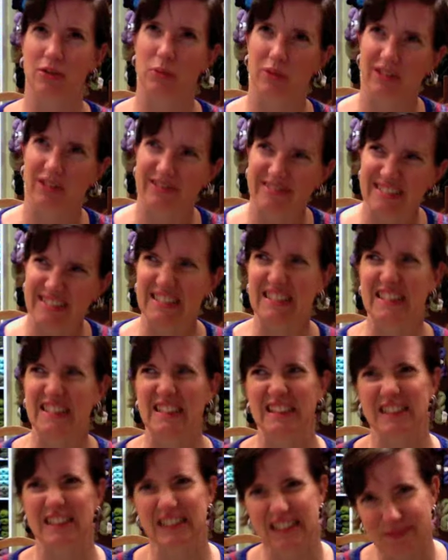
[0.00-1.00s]
were
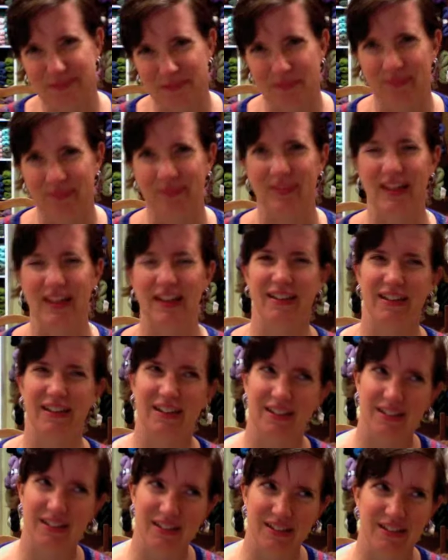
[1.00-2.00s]
a
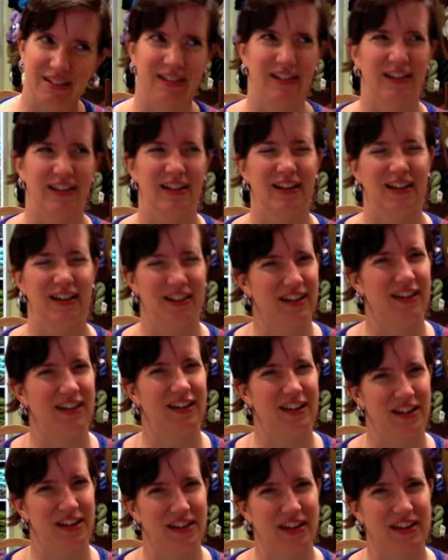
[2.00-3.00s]
little
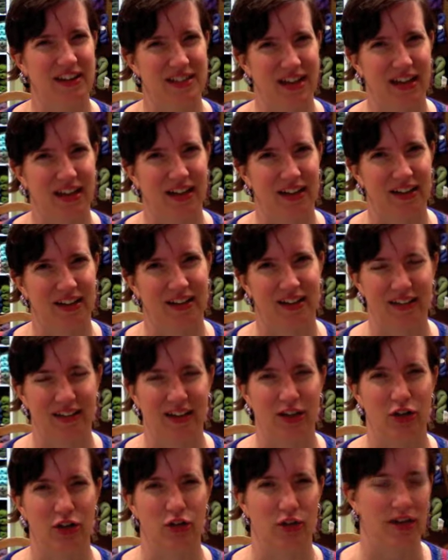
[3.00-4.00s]
unexciting,
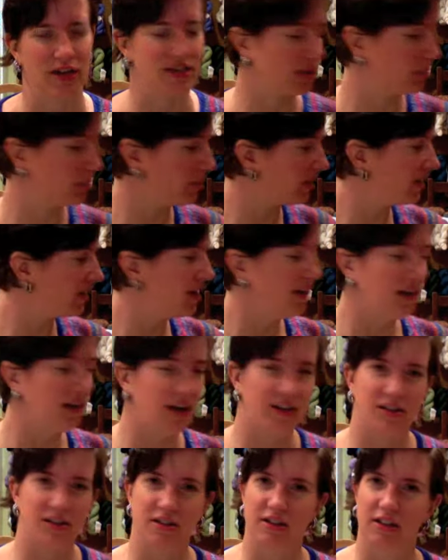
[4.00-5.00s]
uninteresting, but I
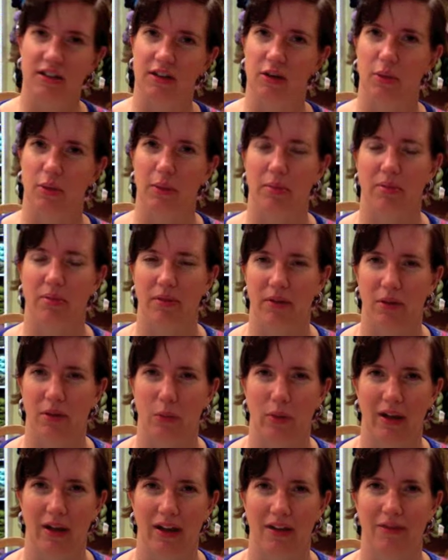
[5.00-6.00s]
just took a quick
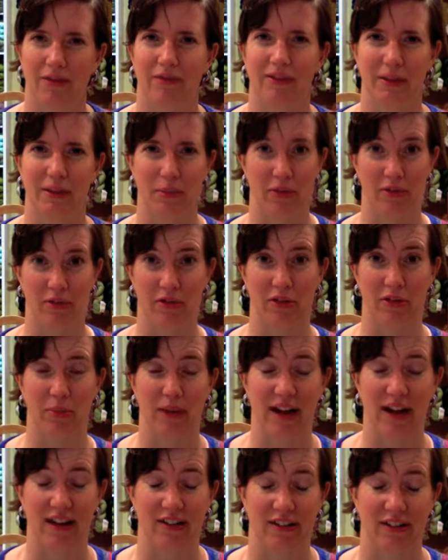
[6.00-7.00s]
flip through the
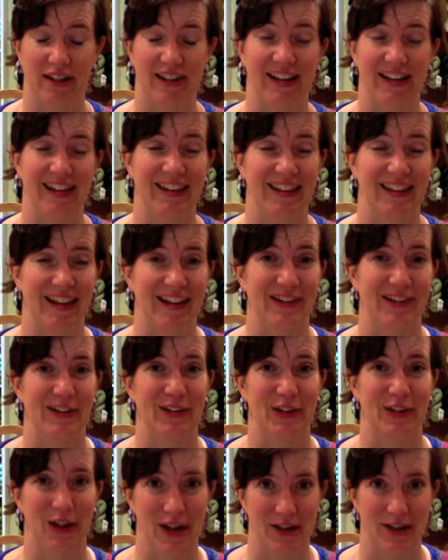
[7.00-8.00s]
binder, and I like a
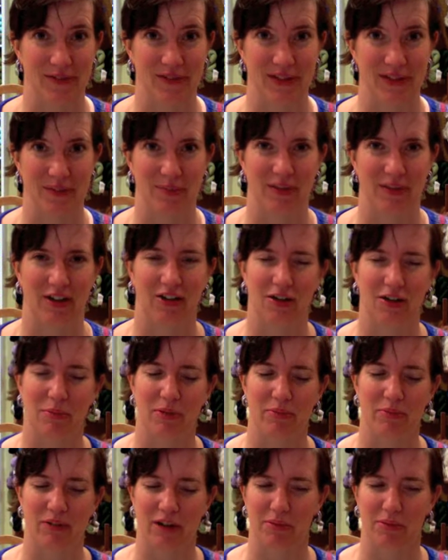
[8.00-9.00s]
lot of them. They're going to be
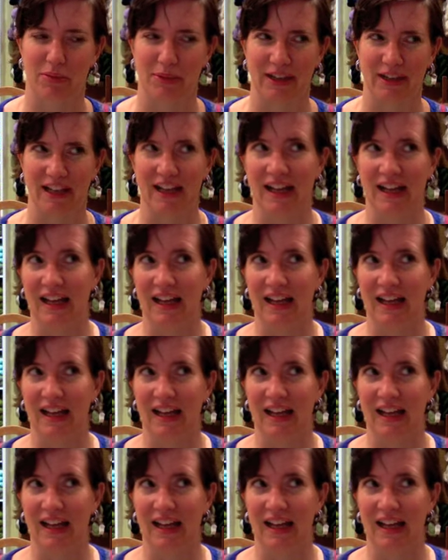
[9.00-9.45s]
probably